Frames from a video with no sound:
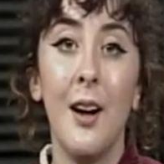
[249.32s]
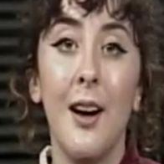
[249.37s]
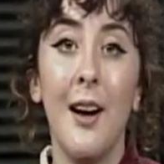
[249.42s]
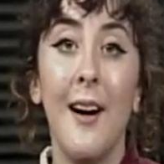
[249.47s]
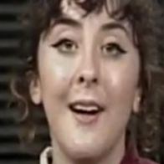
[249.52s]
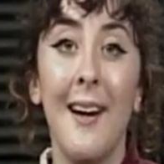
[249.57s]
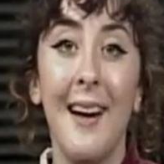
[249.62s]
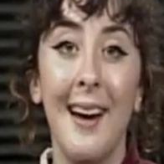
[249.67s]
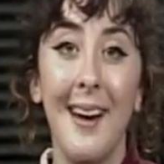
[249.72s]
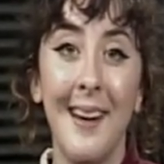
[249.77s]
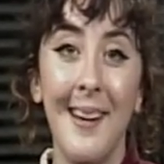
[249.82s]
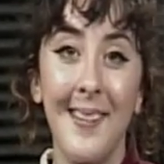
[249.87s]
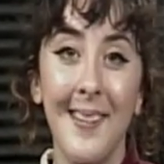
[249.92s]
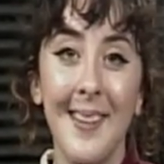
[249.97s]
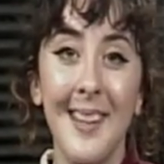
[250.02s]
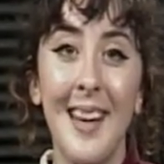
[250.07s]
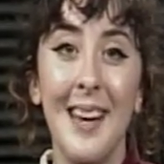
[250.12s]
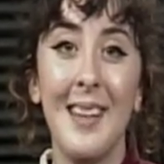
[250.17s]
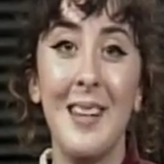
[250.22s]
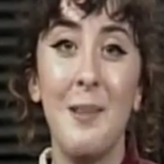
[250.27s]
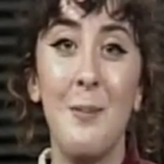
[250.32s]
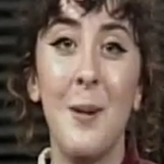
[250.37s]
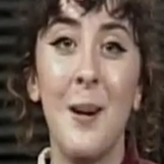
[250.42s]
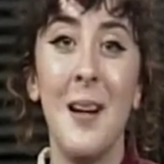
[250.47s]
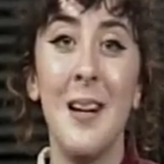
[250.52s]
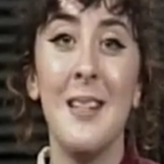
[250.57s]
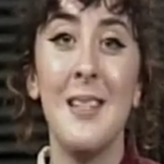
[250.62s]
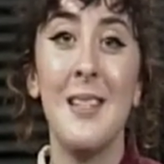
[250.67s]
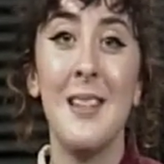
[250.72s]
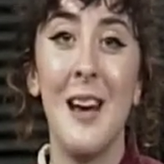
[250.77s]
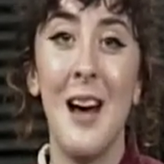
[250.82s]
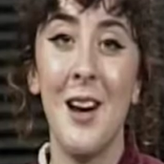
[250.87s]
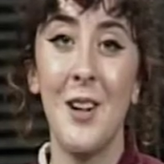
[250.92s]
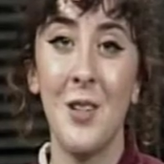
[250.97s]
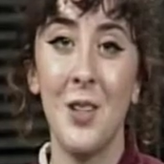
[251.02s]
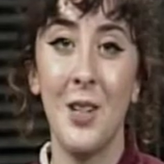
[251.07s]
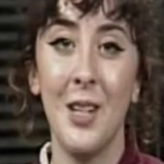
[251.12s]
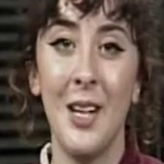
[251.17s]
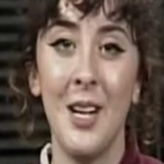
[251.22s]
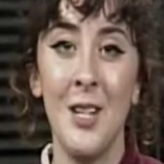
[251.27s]
are held in the Britain's
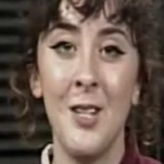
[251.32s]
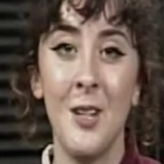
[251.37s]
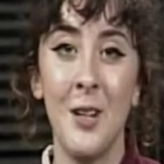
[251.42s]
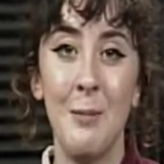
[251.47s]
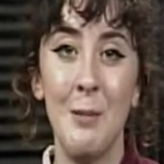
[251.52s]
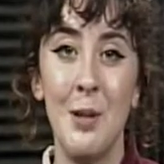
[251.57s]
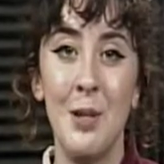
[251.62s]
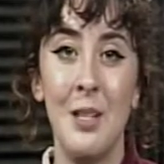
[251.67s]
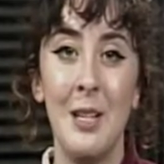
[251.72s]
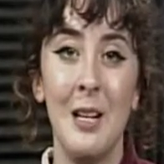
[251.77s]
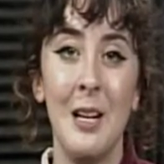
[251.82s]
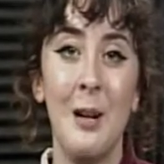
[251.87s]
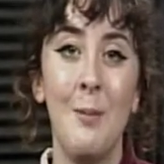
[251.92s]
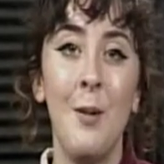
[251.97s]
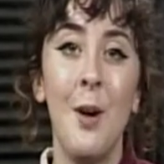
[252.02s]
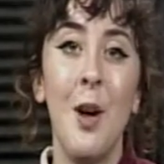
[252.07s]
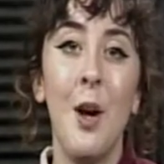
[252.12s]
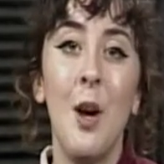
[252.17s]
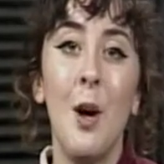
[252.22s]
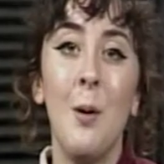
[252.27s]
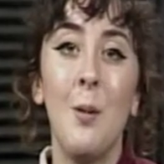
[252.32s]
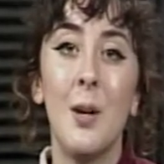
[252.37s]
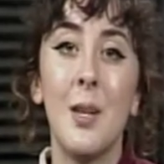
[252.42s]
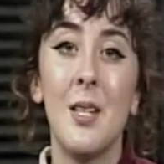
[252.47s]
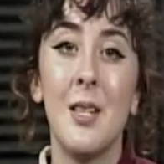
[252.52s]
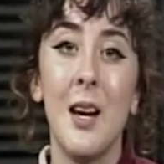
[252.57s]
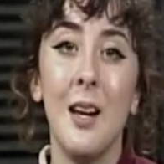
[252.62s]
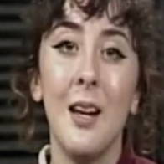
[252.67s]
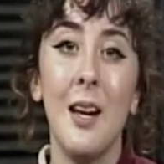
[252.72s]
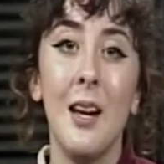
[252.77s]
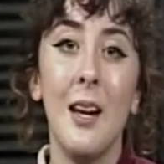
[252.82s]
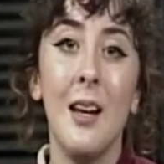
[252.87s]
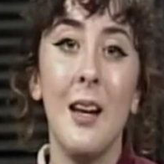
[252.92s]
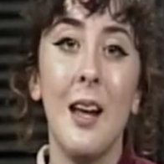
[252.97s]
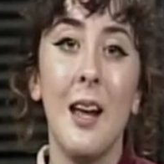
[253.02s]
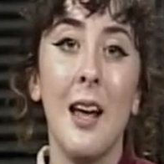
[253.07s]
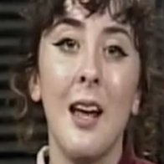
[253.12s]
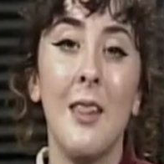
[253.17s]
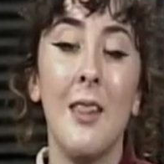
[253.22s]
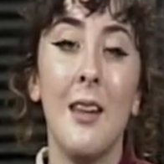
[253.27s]
Natural History Museum were studied
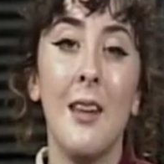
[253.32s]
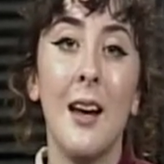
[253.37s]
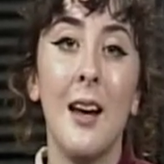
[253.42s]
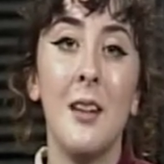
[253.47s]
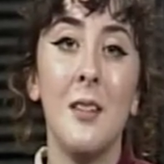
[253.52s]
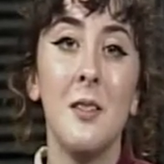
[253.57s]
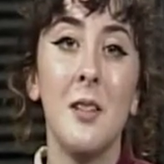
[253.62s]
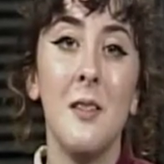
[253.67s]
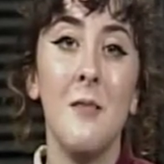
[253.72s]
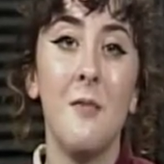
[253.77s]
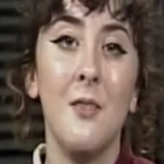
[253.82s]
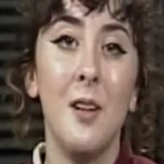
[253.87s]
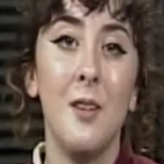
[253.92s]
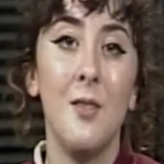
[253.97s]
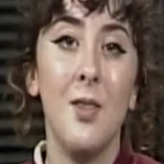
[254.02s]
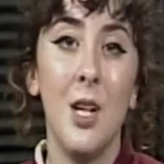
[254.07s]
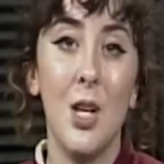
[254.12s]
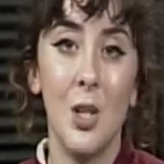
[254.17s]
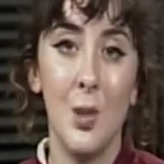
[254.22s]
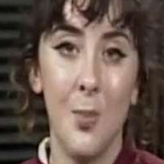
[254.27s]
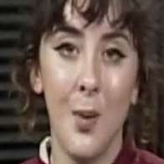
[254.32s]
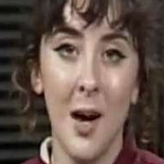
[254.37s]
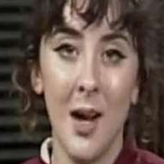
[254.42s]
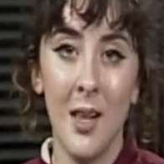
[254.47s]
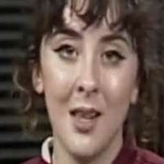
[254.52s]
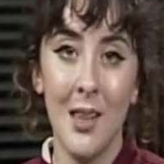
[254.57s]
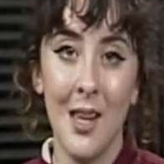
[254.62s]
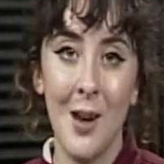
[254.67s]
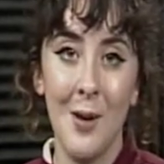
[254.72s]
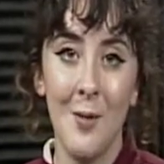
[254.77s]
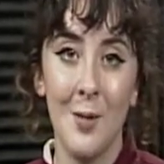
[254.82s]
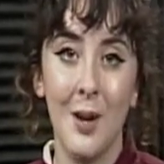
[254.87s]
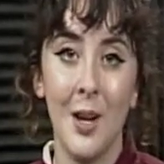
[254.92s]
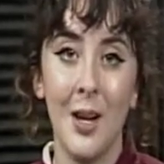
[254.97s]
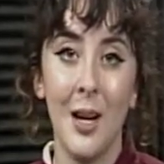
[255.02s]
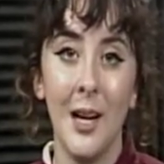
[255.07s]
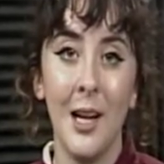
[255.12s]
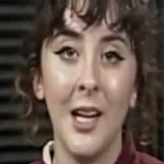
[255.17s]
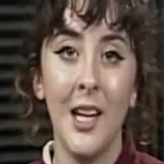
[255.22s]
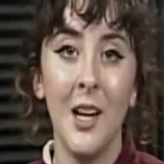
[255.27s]
in the 1950s, but they were
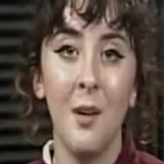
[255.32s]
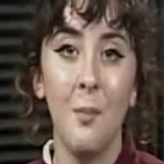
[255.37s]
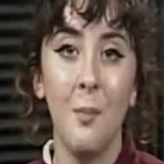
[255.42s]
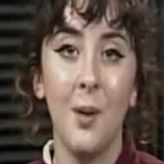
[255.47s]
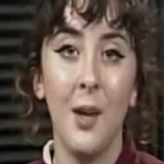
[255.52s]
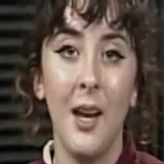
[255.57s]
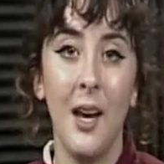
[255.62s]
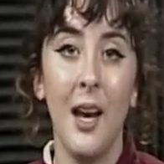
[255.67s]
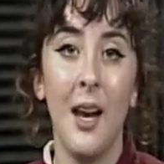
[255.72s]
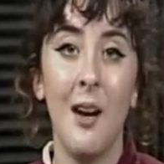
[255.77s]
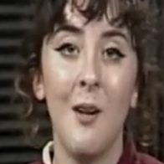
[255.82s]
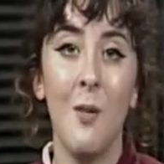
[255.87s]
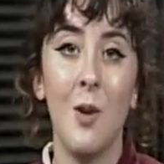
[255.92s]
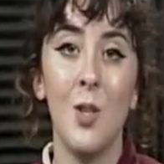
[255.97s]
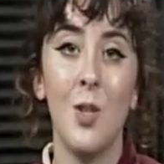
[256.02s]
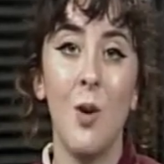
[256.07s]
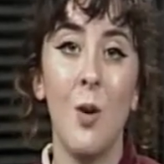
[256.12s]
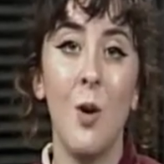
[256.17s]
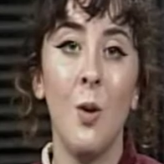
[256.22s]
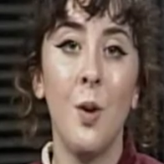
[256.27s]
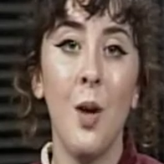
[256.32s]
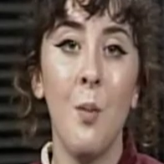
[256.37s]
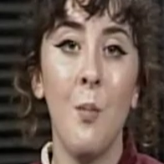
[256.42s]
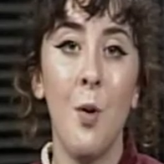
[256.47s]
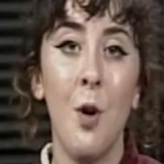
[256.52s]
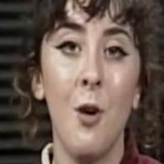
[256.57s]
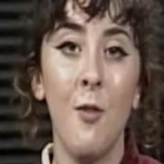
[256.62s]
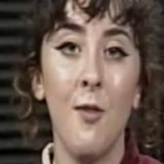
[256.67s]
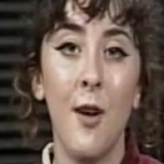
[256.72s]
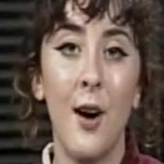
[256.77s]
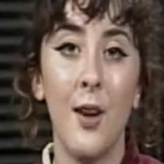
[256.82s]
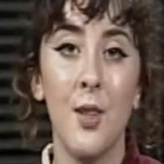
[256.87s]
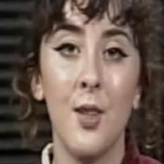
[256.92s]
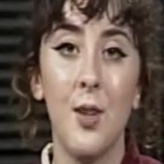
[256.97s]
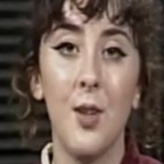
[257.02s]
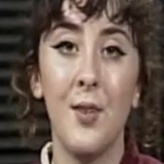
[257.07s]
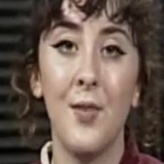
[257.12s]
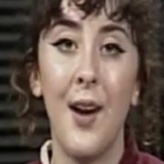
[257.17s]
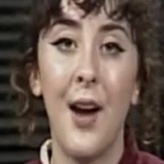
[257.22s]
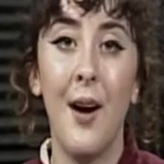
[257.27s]
incomplete and it was only more
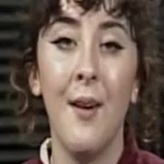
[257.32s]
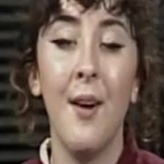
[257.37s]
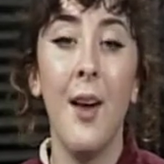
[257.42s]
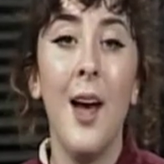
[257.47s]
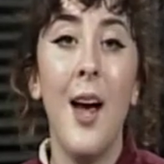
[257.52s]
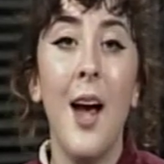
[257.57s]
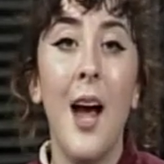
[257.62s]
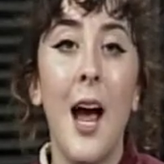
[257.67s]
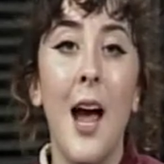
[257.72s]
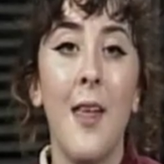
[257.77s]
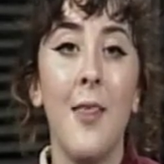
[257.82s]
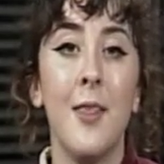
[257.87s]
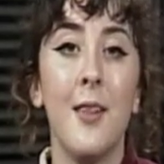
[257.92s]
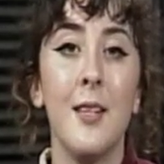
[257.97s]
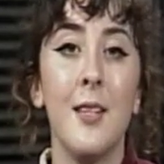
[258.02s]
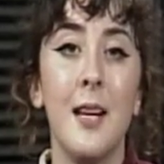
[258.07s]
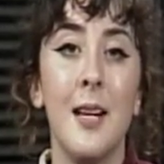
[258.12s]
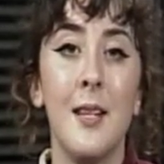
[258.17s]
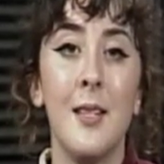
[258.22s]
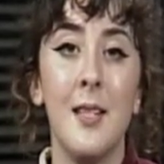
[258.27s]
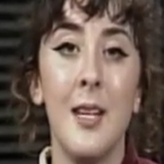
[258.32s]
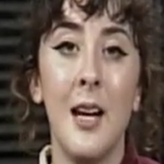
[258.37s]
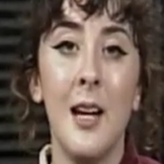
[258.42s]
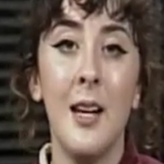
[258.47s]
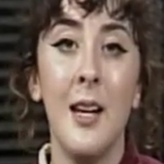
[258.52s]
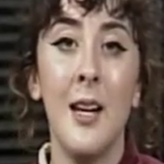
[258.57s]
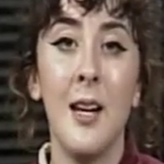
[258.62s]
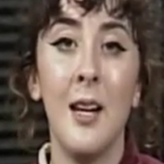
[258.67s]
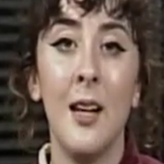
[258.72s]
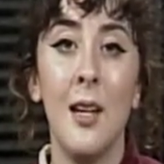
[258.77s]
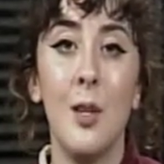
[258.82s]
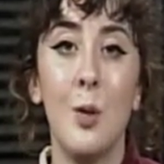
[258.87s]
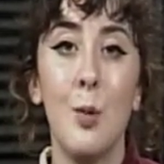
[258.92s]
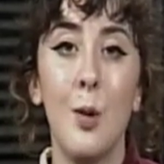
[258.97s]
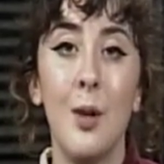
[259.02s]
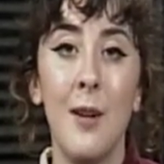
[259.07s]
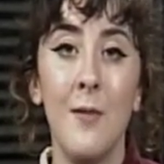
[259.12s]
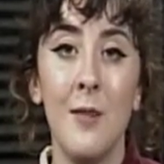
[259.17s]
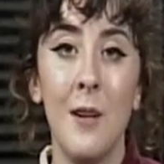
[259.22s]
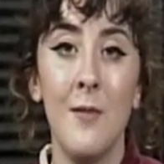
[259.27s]
fossils found in the Tanzania in
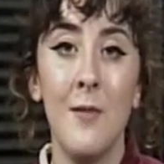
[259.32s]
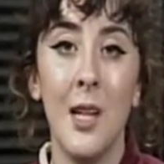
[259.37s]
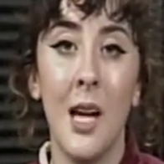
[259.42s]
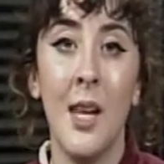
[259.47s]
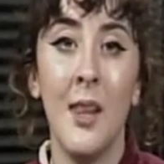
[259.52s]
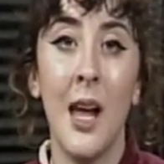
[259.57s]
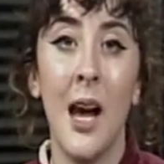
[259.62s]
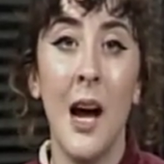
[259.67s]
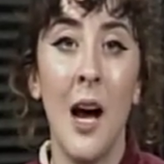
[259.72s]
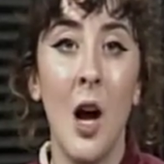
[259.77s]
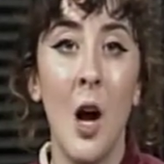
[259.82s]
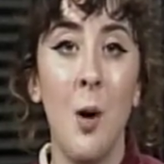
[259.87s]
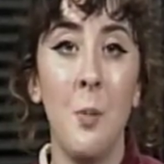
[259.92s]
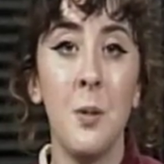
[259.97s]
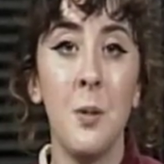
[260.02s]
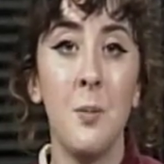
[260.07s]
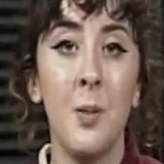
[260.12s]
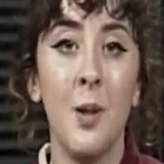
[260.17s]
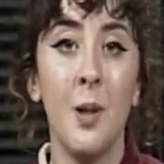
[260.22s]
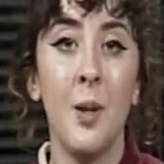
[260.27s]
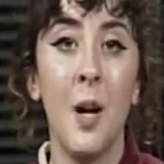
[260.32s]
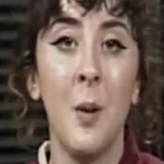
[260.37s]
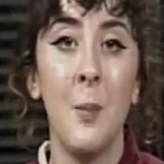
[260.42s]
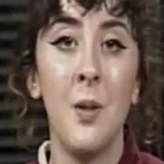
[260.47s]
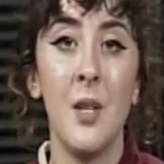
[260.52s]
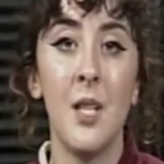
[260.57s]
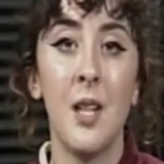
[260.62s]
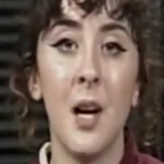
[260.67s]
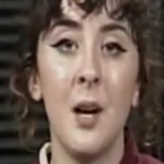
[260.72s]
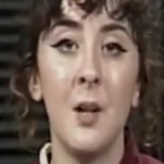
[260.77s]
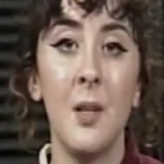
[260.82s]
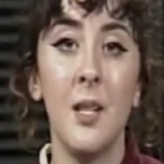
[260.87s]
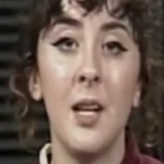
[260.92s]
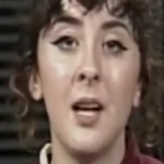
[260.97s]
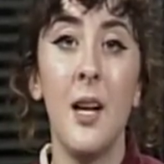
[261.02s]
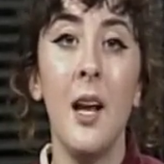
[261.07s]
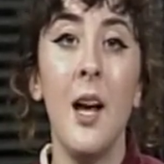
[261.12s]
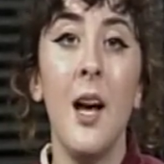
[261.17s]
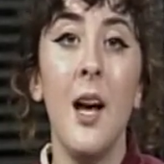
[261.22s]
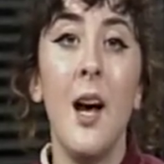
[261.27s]
2015 that helped build up the
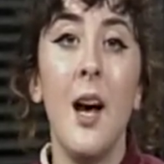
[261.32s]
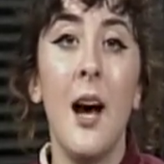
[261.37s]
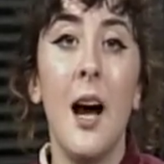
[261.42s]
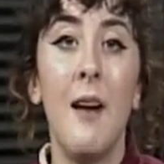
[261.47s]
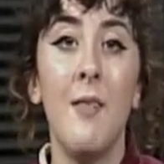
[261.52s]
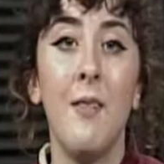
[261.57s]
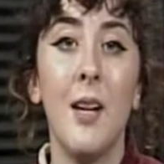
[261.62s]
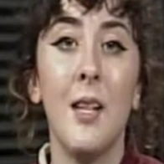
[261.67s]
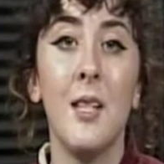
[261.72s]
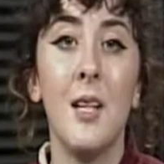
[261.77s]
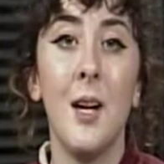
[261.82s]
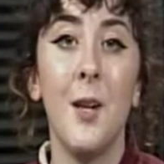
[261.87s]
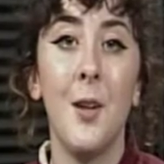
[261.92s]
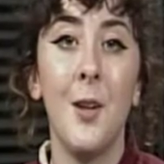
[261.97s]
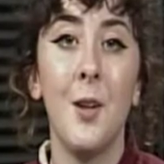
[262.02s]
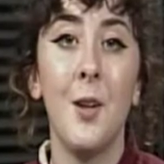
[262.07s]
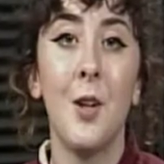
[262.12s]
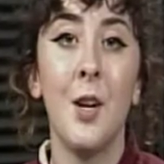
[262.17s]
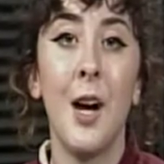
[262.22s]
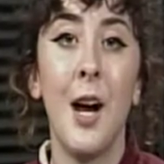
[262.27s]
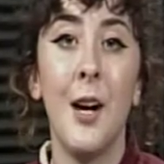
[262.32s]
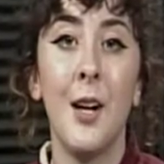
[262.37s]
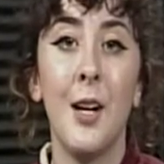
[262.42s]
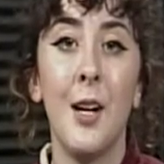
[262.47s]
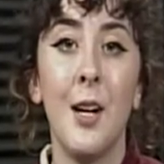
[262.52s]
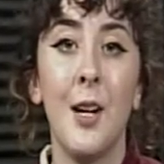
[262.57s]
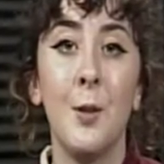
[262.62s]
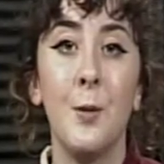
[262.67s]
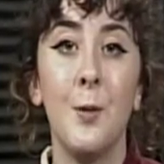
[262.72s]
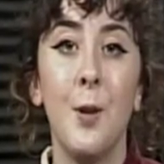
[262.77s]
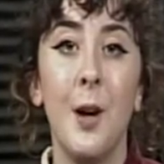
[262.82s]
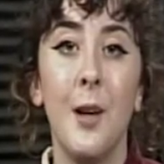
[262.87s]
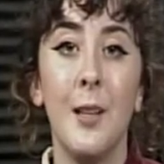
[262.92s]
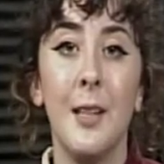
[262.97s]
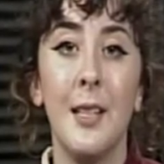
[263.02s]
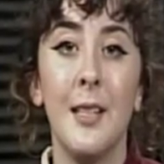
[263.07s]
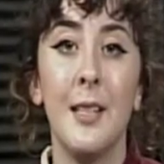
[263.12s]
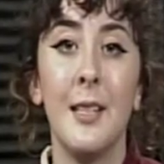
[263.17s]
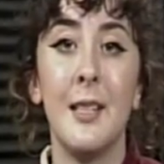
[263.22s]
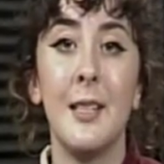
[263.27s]
skeleton of the teleocrater
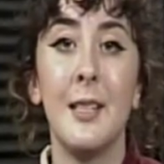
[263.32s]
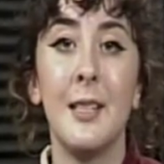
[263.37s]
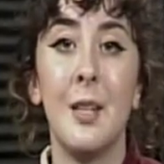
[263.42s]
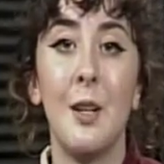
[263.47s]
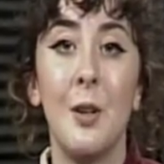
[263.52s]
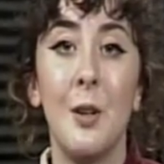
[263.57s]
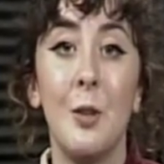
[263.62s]
rhadinus.